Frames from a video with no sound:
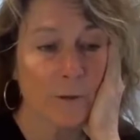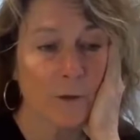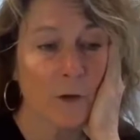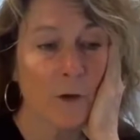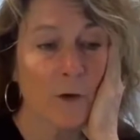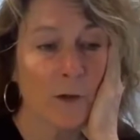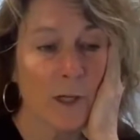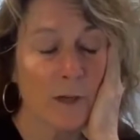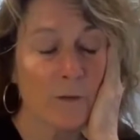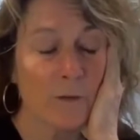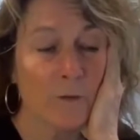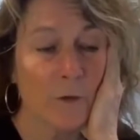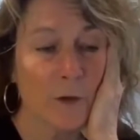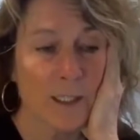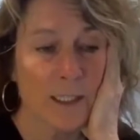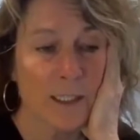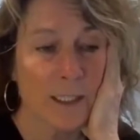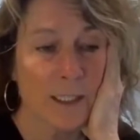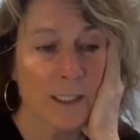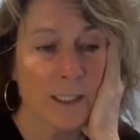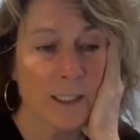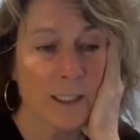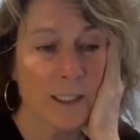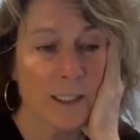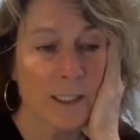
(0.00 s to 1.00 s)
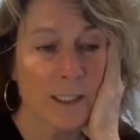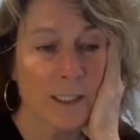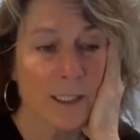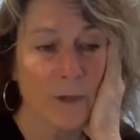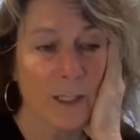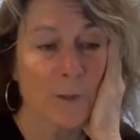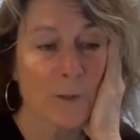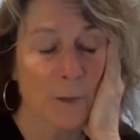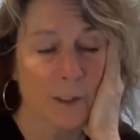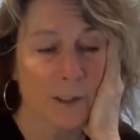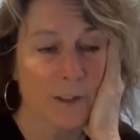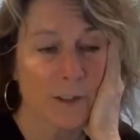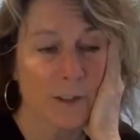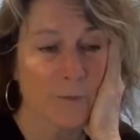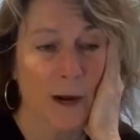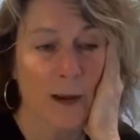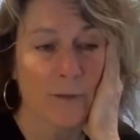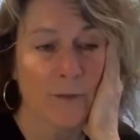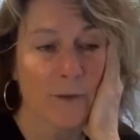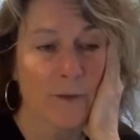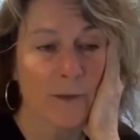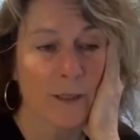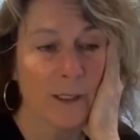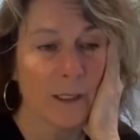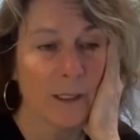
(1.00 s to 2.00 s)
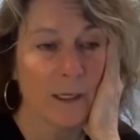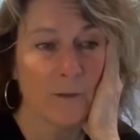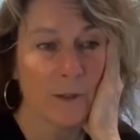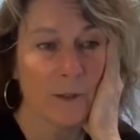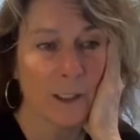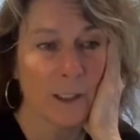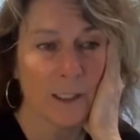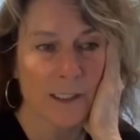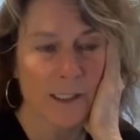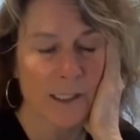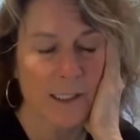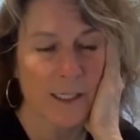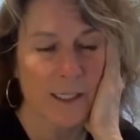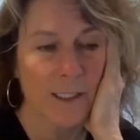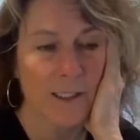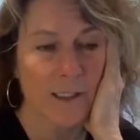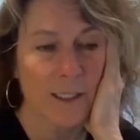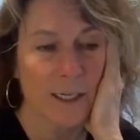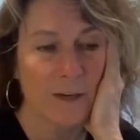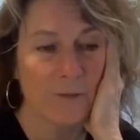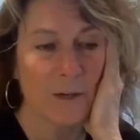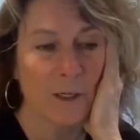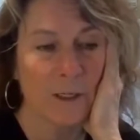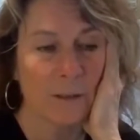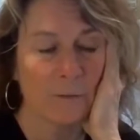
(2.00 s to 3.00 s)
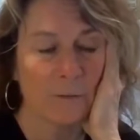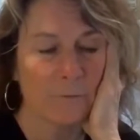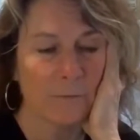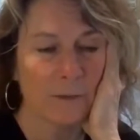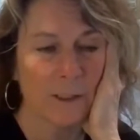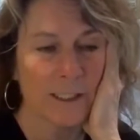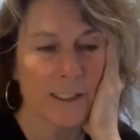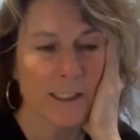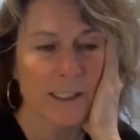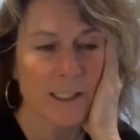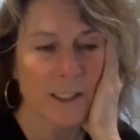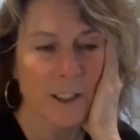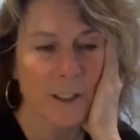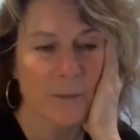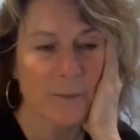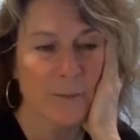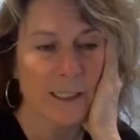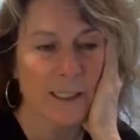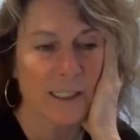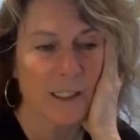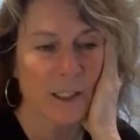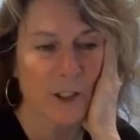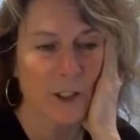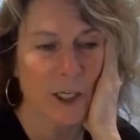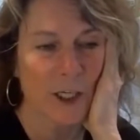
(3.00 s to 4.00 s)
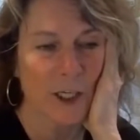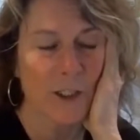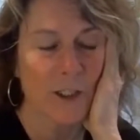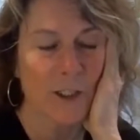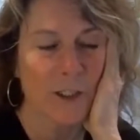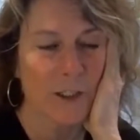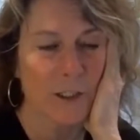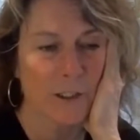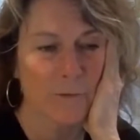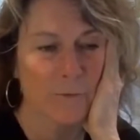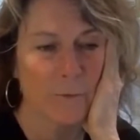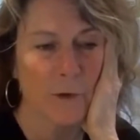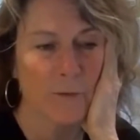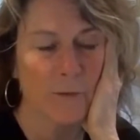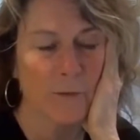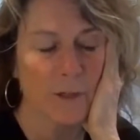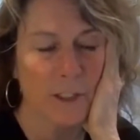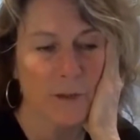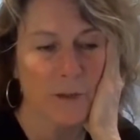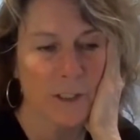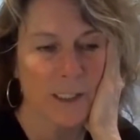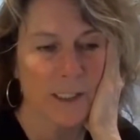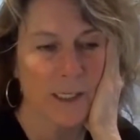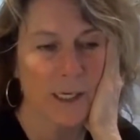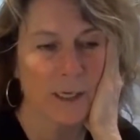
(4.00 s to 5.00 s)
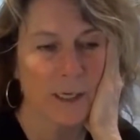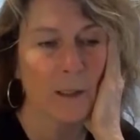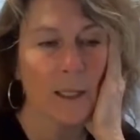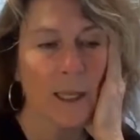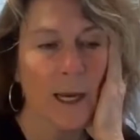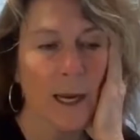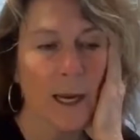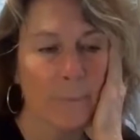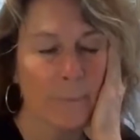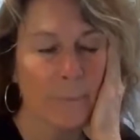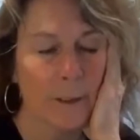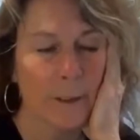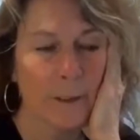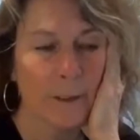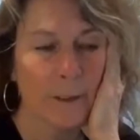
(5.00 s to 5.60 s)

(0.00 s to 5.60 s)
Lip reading: their own invoicing out of FreshBooks rather than even listening to my suggestions of moving to a single app.